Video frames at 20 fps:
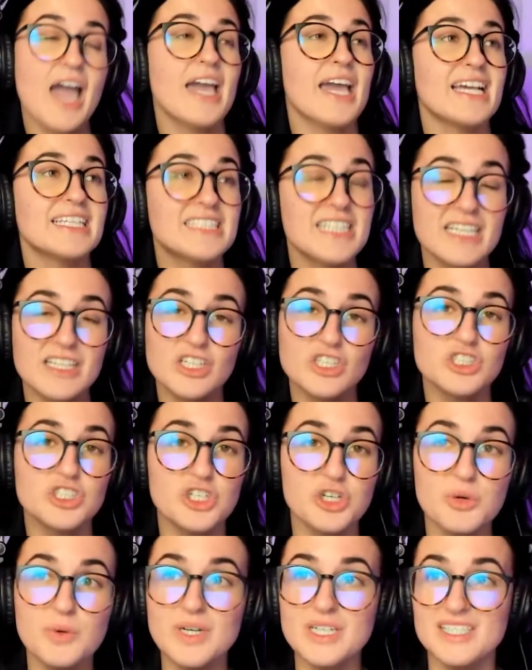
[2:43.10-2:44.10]
Uh, it's either
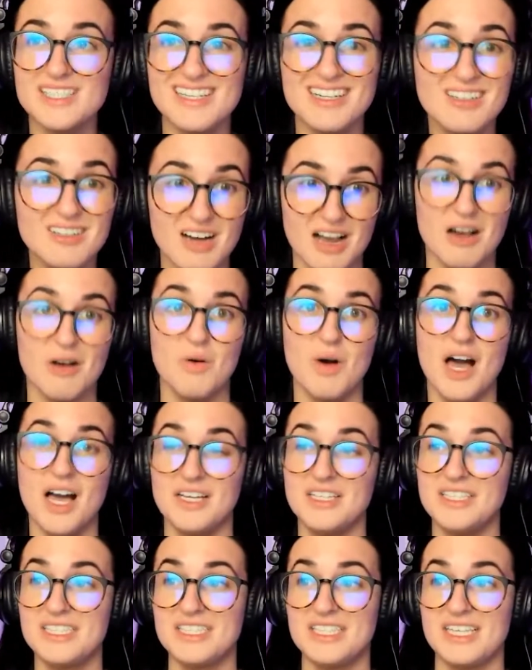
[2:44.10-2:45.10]
two or zero,
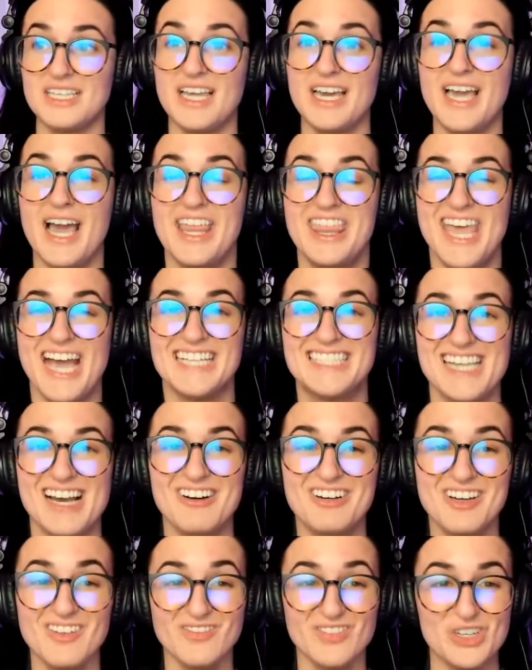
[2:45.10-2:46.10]
honestly. Like, that's
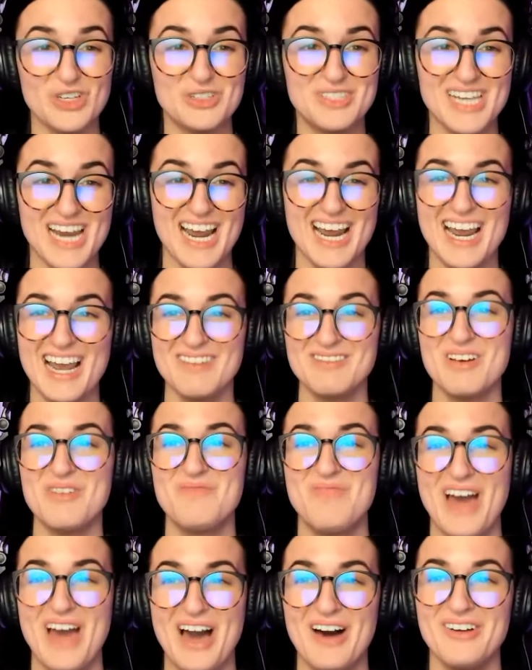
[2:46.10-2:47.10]
how confused I am
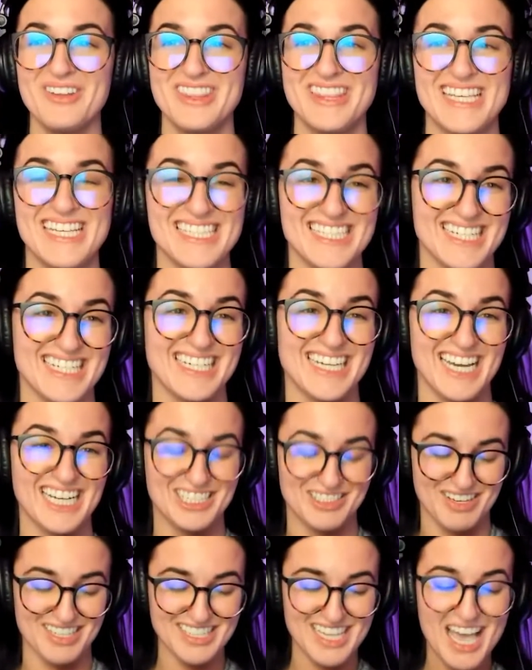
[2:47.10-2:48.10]
about these
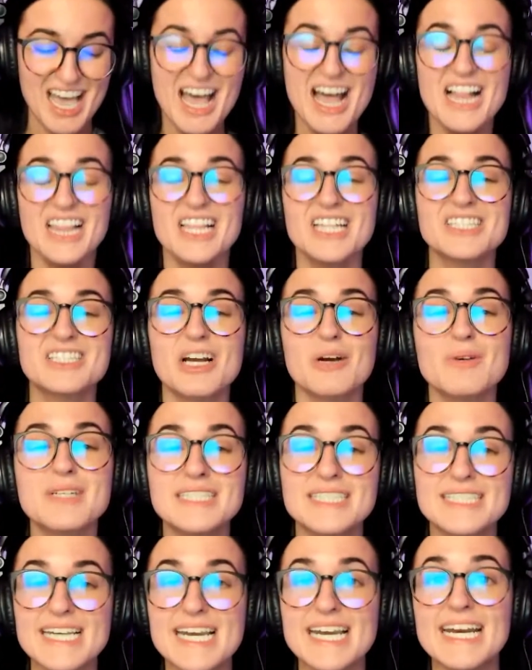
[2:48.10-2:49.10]
engagements. Let's start
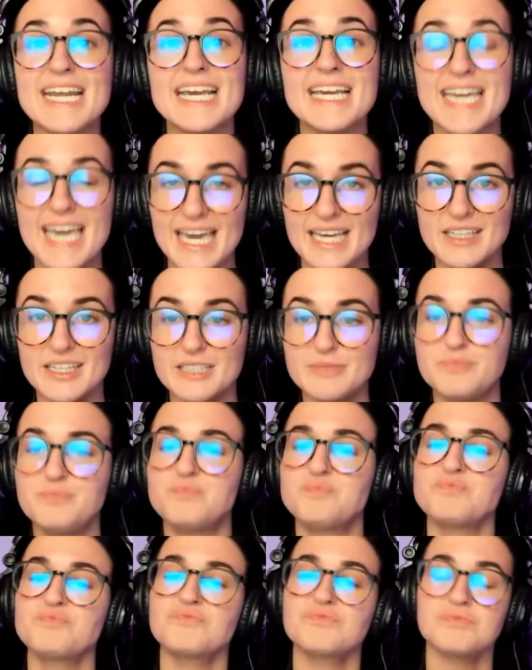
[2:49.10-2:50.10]
with Dean and
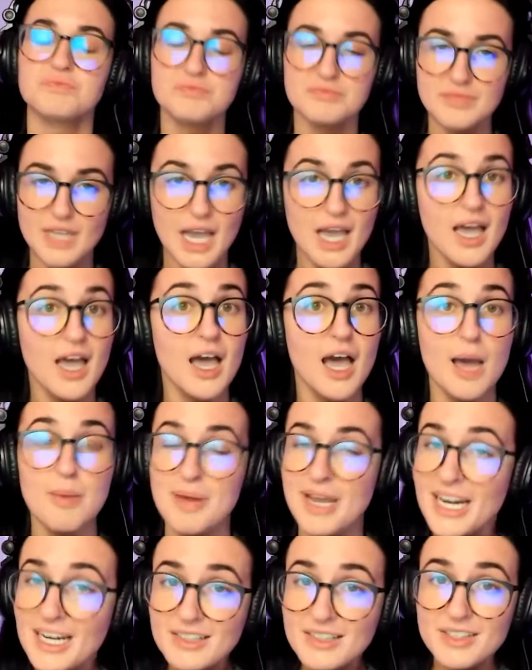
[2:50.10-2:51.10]
Caelynn
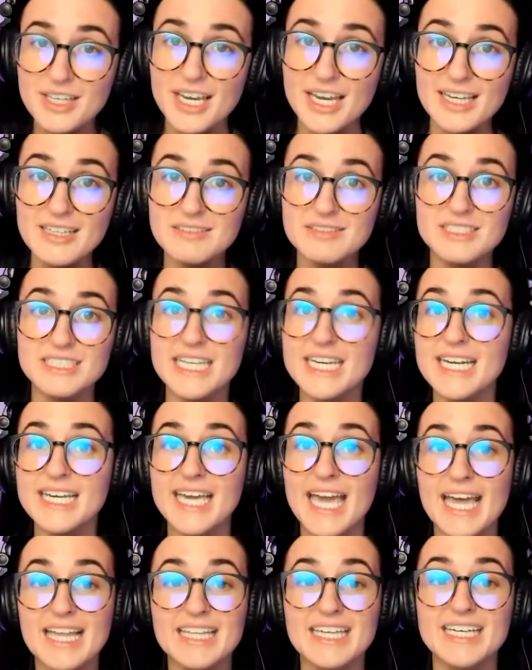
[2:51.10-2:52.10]
apparently Dean
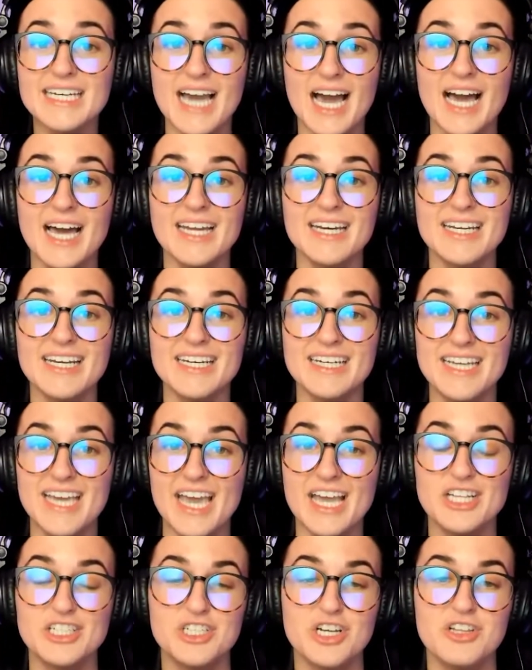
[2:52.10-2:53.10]
and Caelynn got
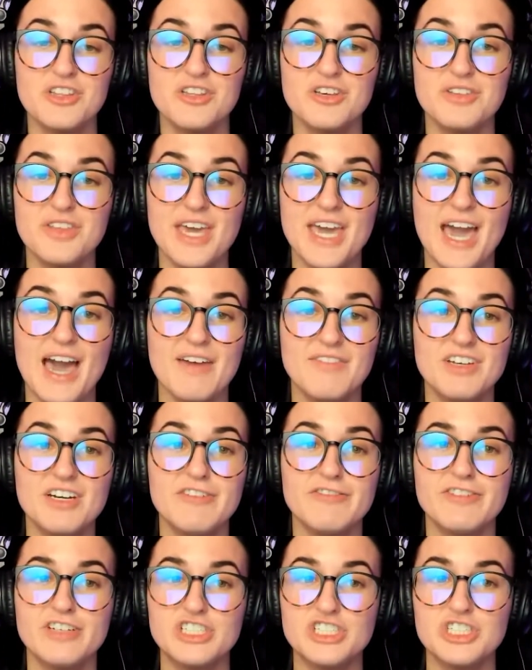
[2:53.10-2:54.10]
engaged, although they
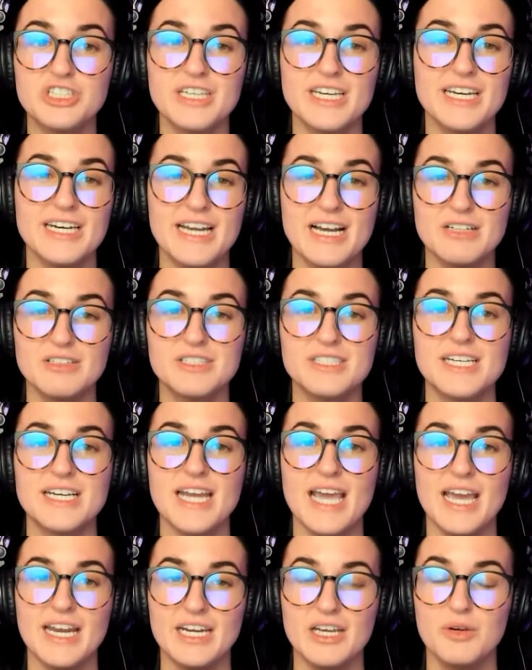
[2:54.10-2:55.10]
haven't officially announced
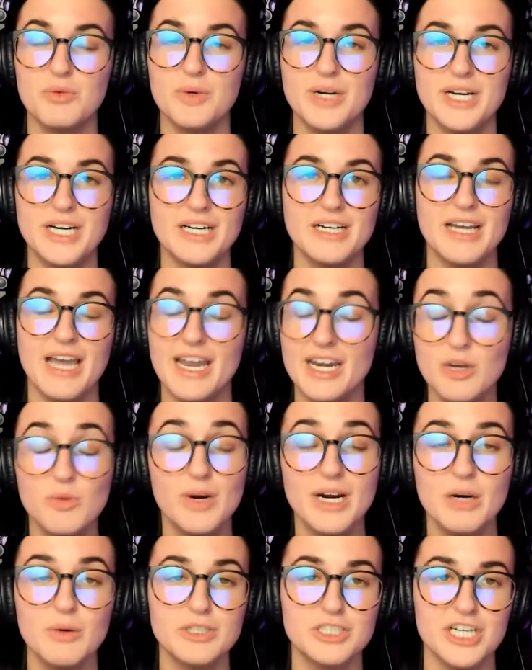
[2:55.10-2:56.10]
it anywhere
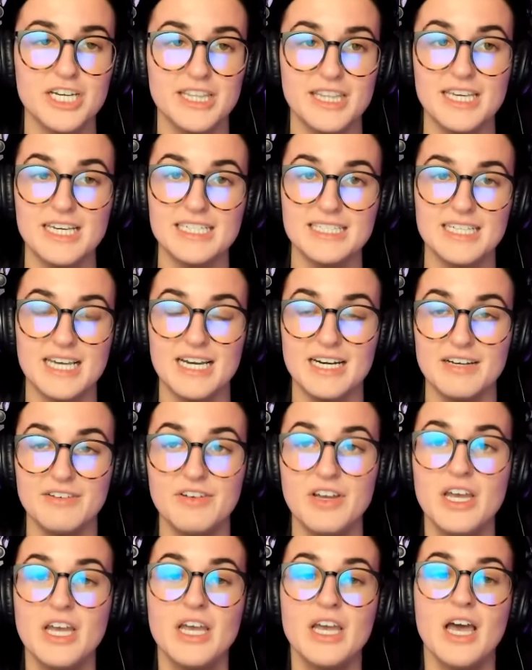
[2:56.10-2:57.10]
anywhere, which I think is kind
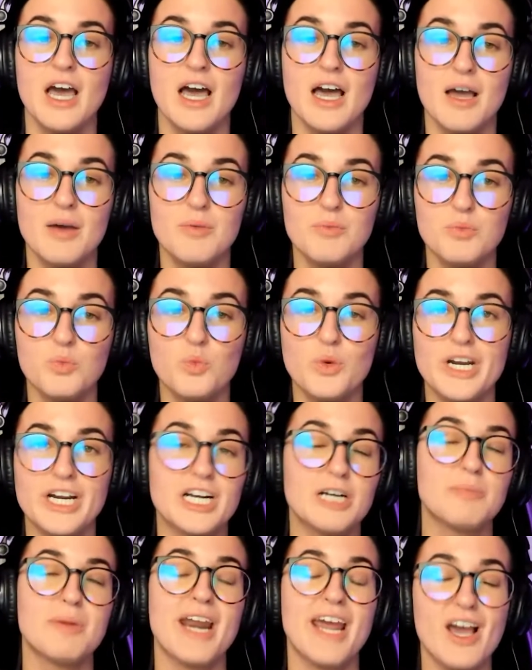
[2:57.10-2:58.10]
of um,
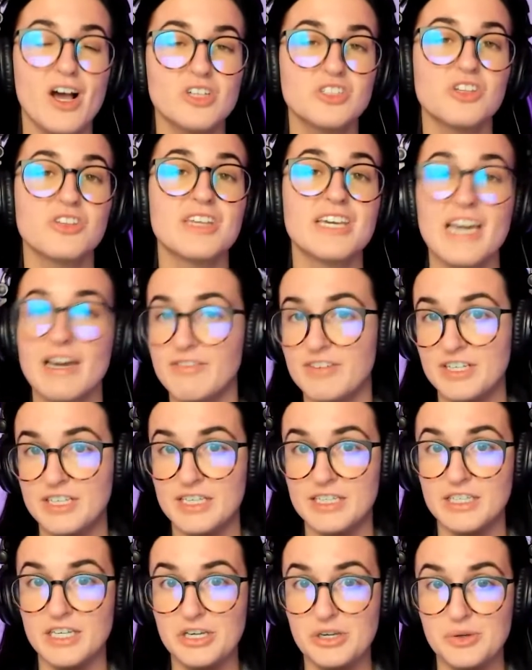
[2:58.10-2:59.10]
weird. But I also think
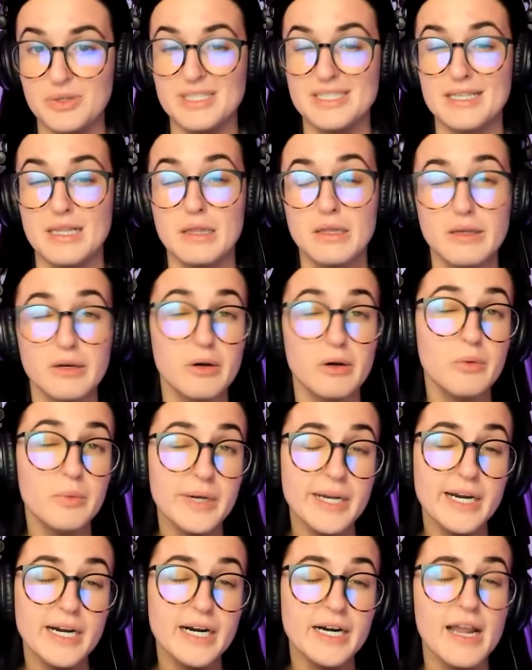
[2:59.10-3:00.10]
everything they do is a little
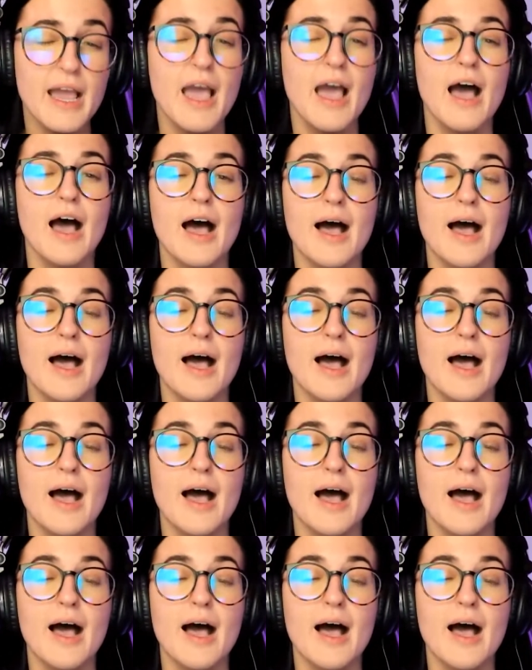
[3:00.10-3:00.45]
weird.